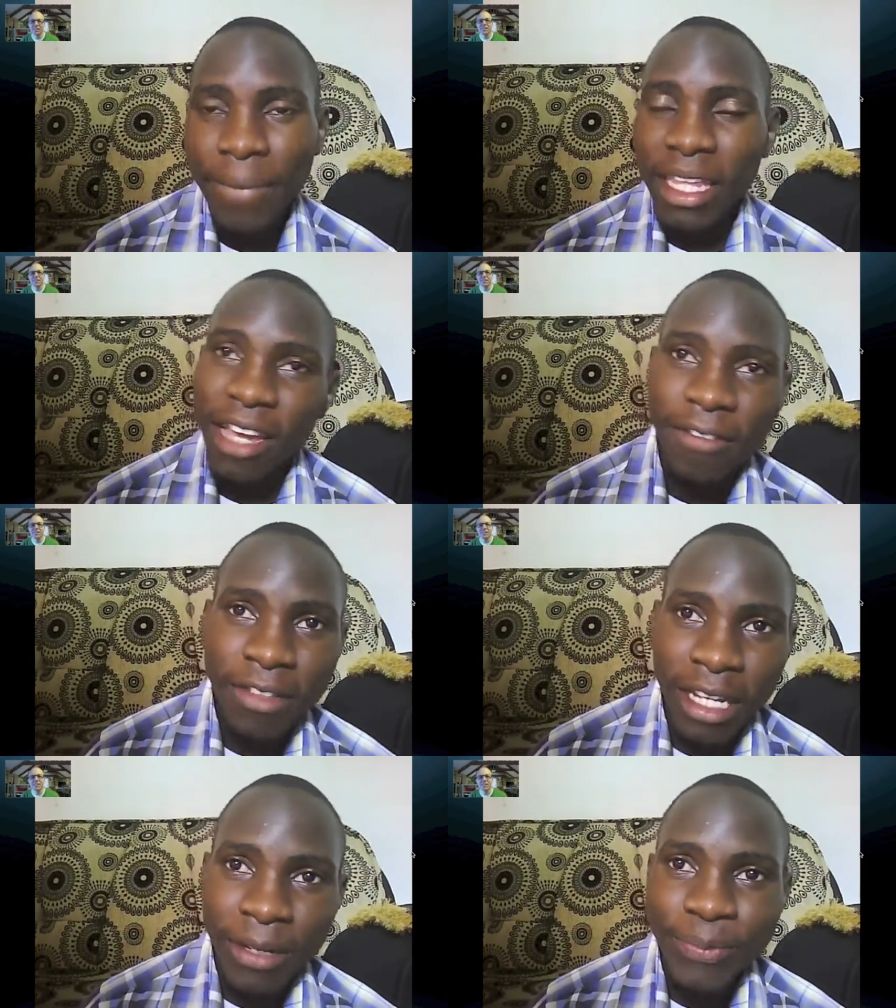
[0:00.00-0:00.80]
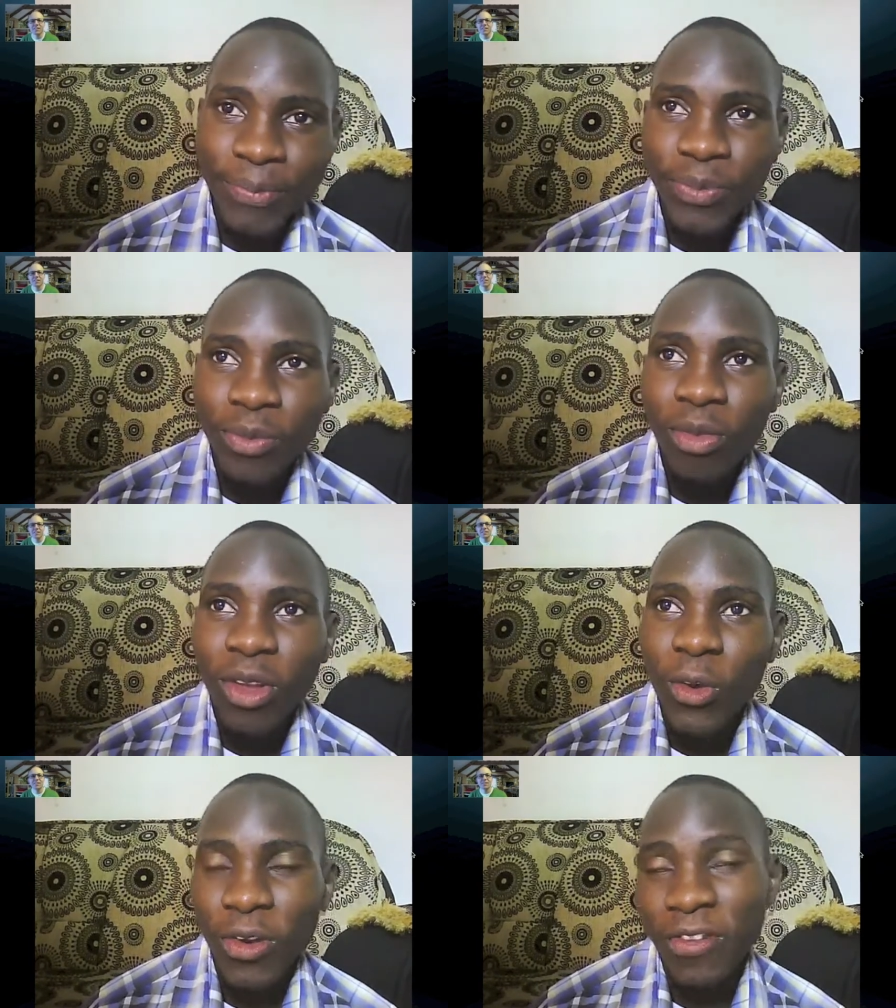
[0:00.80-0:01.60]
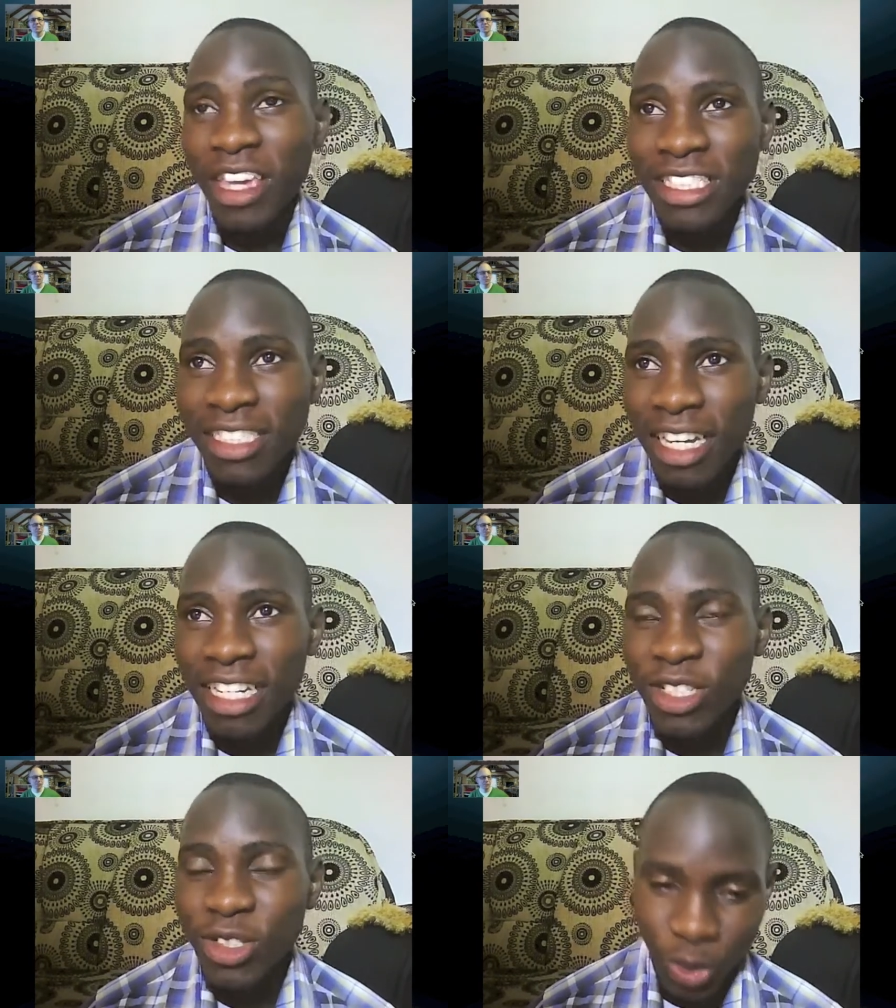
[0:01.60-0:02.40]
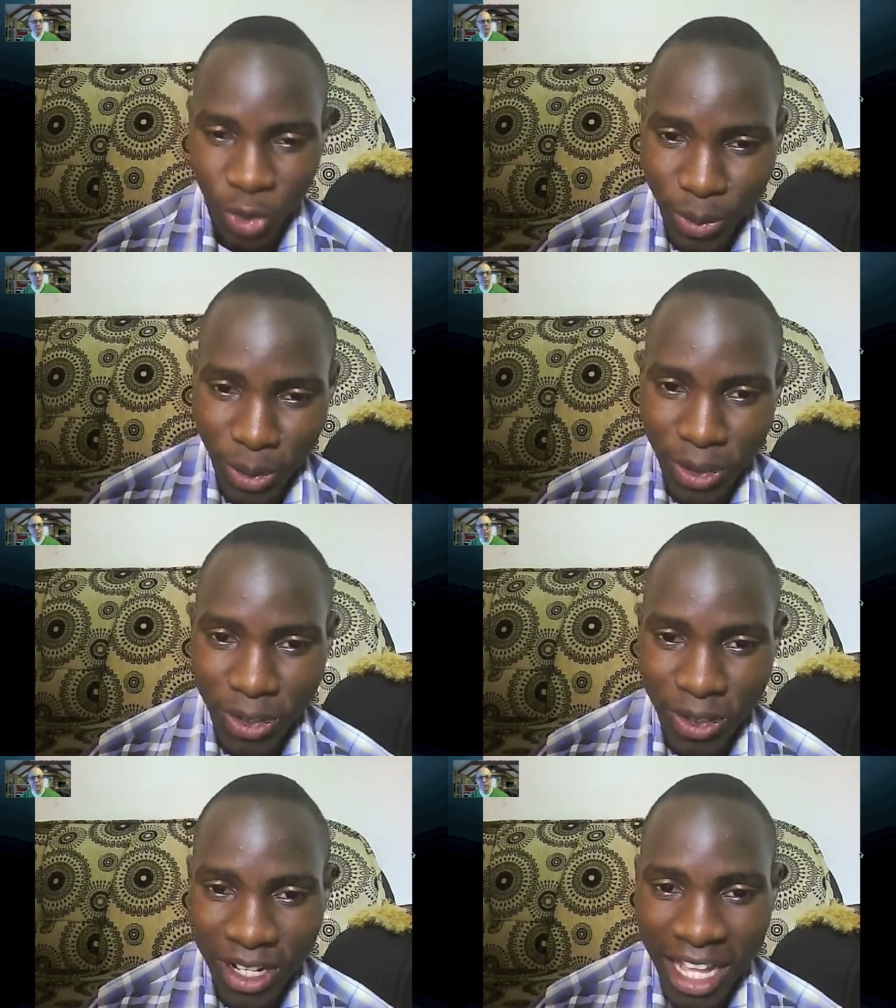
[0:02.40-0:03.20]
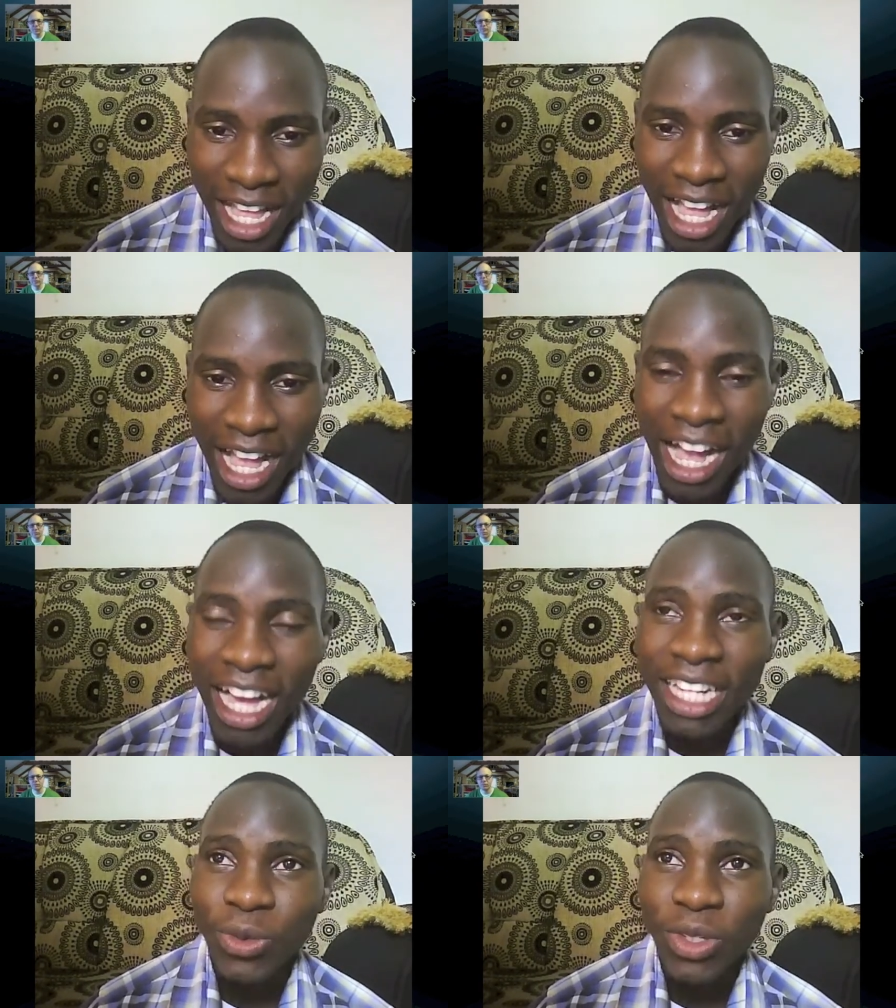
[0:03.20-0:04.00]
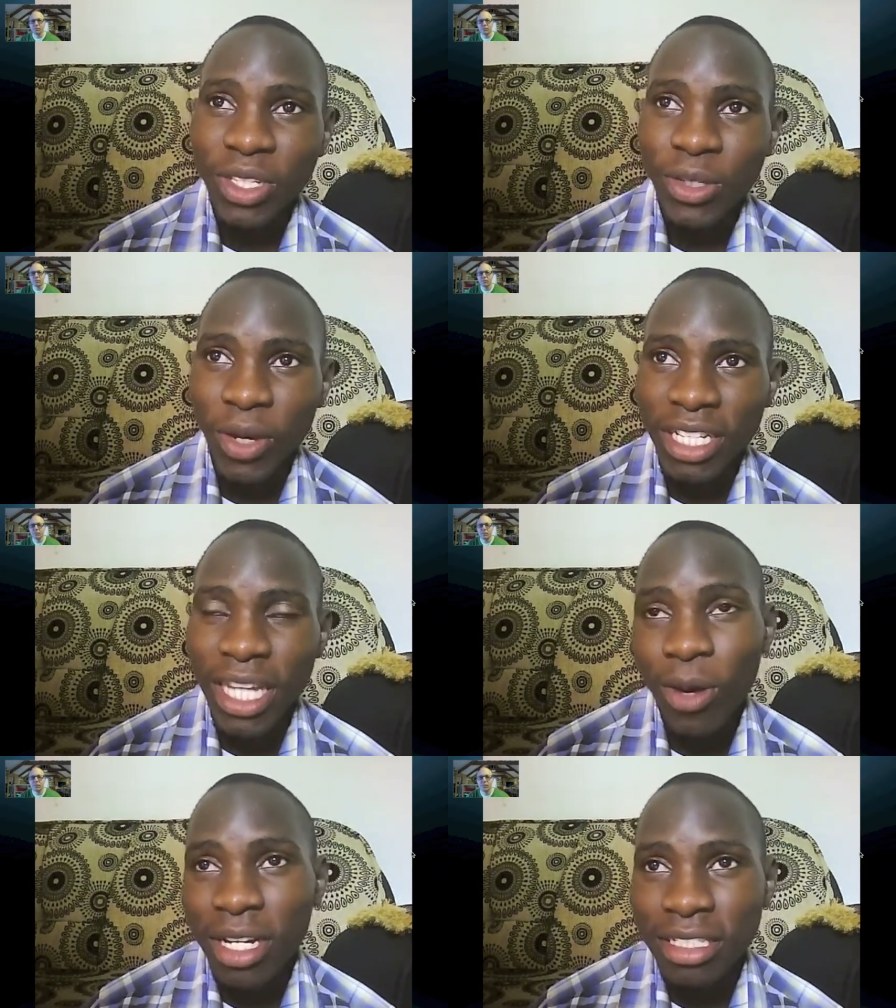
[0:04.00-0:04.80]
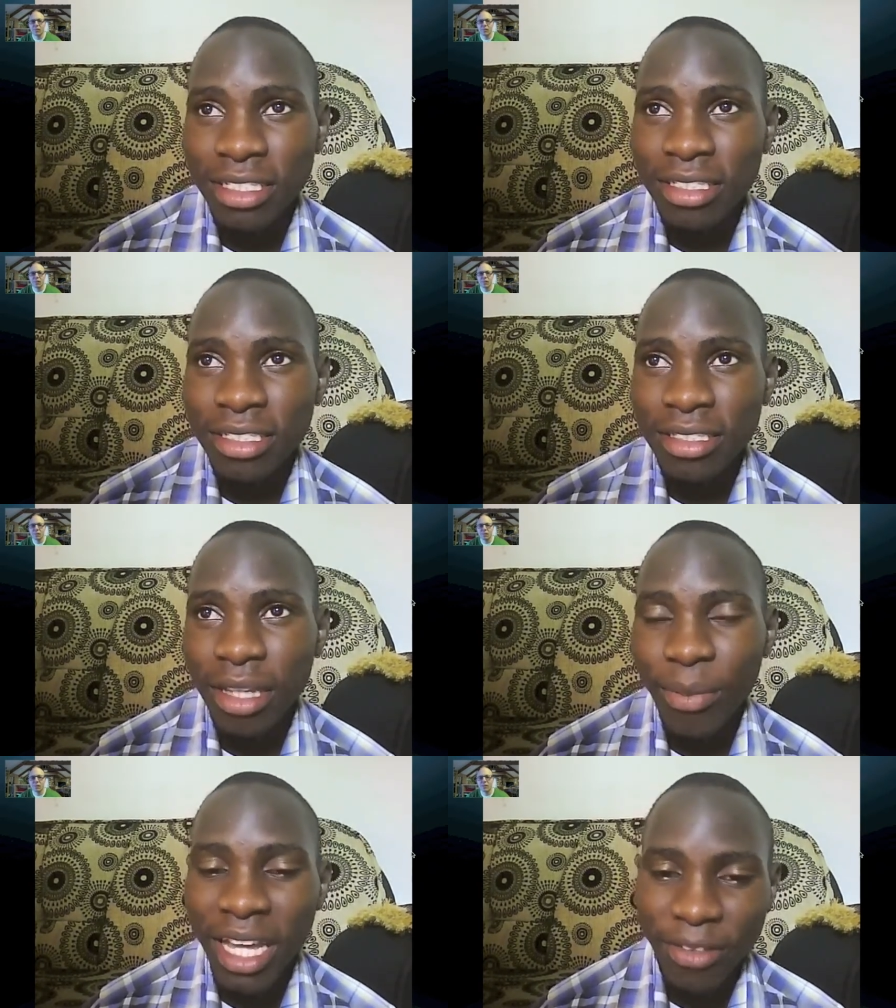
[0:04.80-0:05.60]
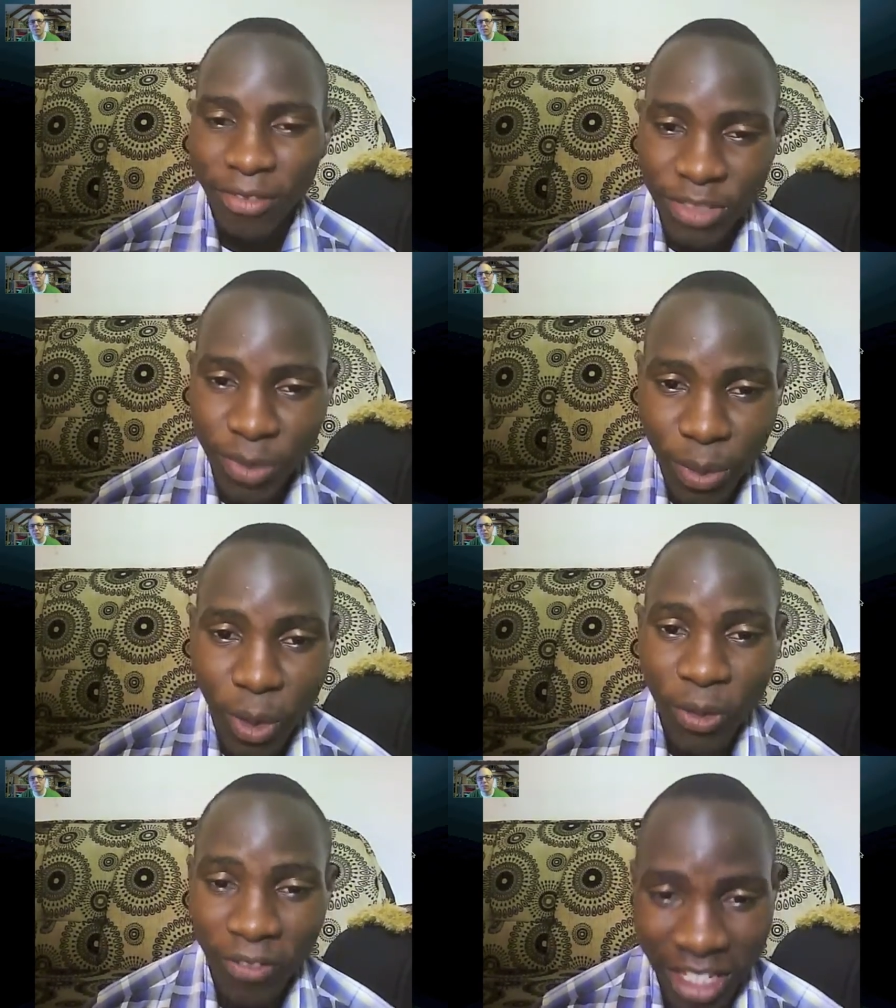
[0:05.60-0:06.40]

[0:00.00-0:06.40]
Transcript: Then after, we ventured into Drupal, and we went, I was among the first people who